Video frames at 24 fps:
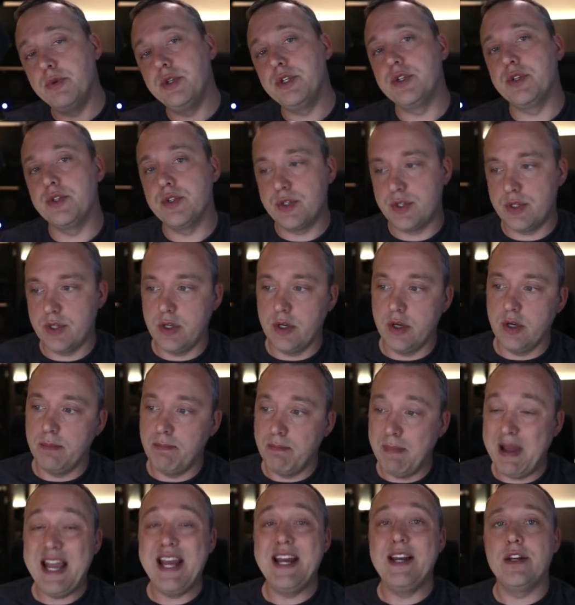which is the
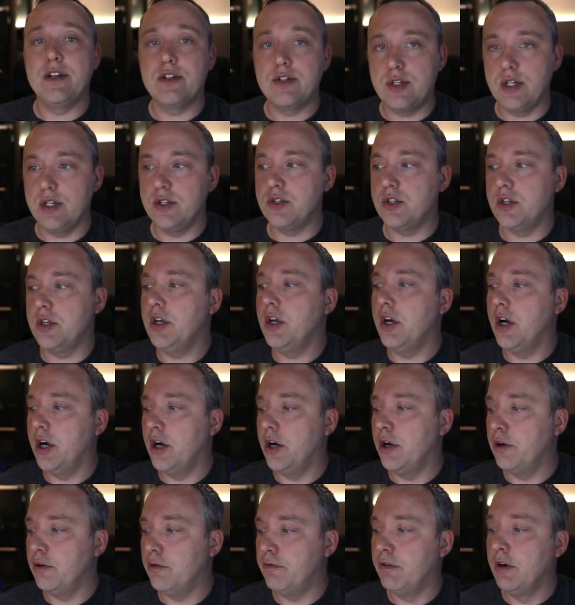main extension
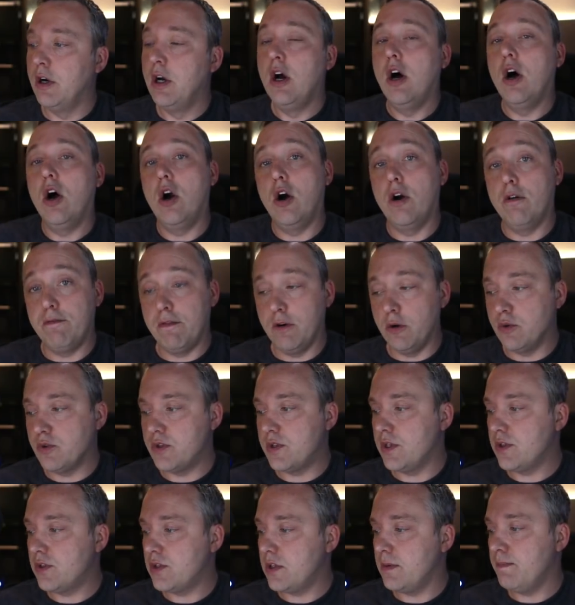of our phone
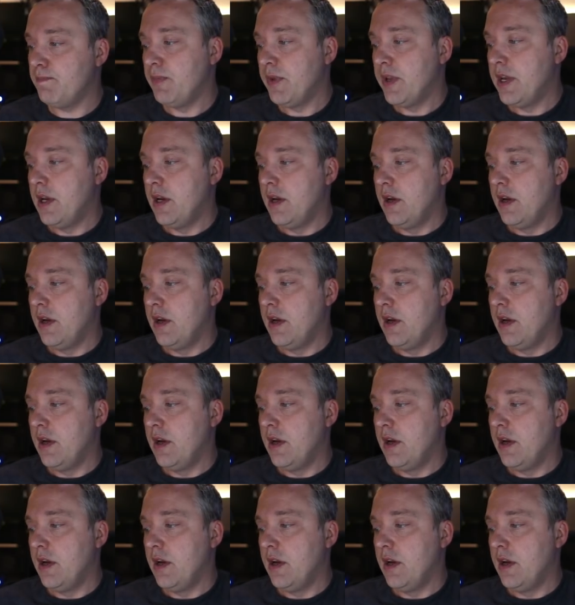system.